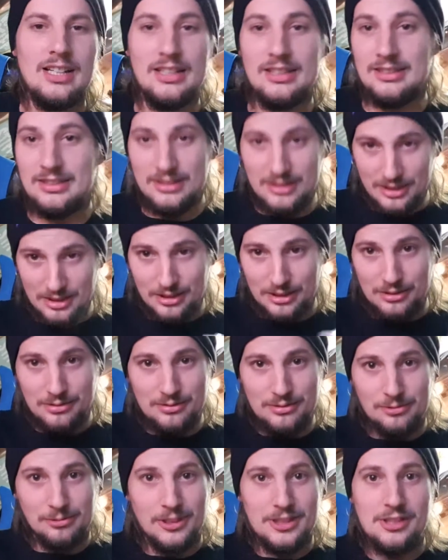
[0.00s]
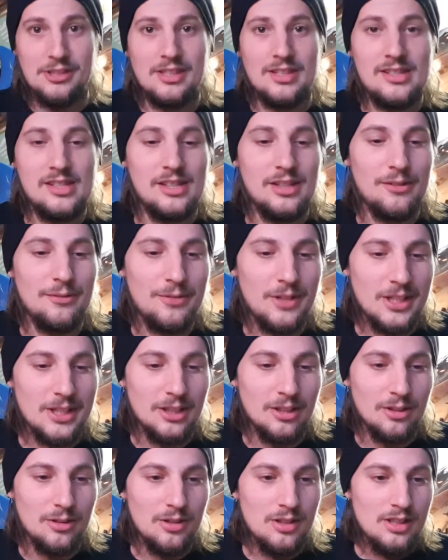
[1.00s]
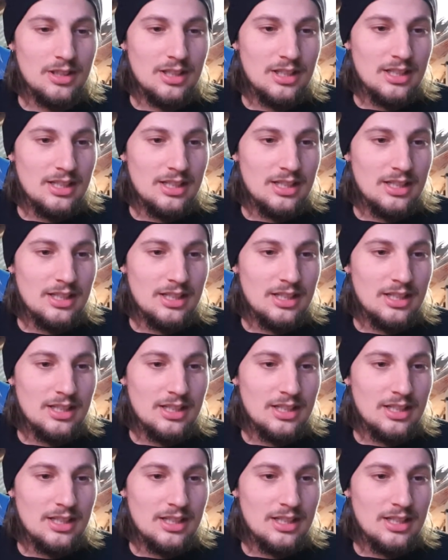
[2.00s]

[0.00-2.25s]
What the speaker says: And, you know, the rest you can see in the video.